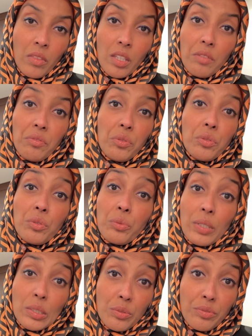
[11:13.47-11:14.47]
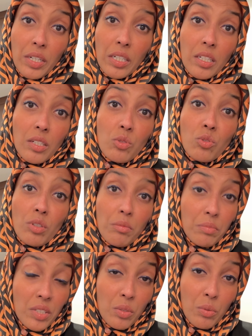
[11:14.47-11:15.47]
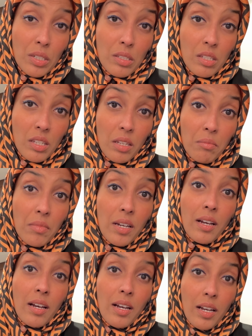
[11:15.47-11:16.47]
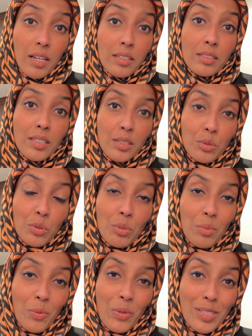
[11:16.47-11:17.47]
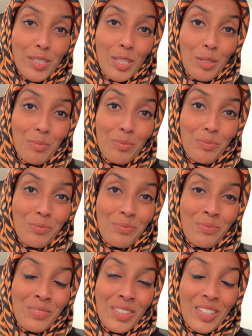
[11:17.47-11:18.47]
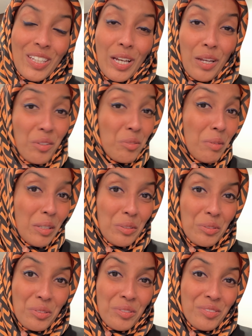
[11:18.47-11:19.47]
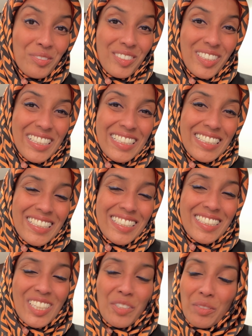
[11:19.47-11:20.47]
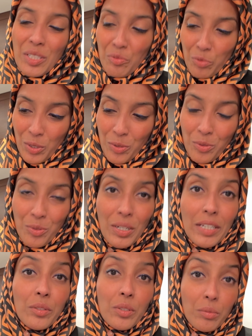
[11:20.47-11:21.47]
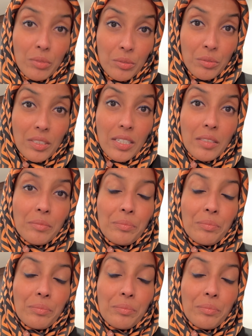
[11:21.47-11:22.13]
If you don't know where to find it, drop me a WhatsApp. I attend to all my WhatsApp. I hope I do. Even if we grow, I know I will do that.